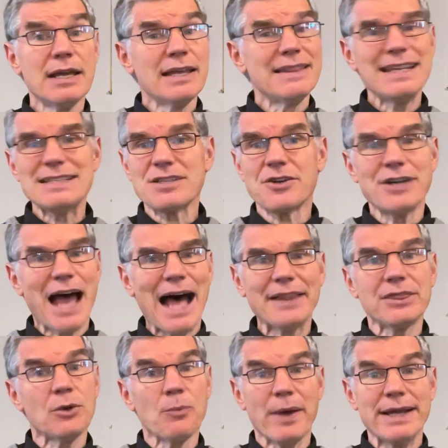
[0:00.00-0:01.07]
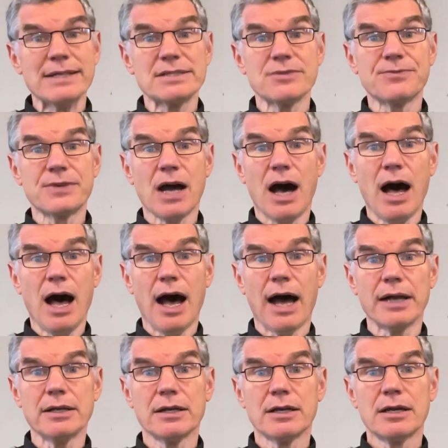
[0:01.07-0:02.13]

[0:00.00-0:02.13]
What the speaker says: These are not the ways of God.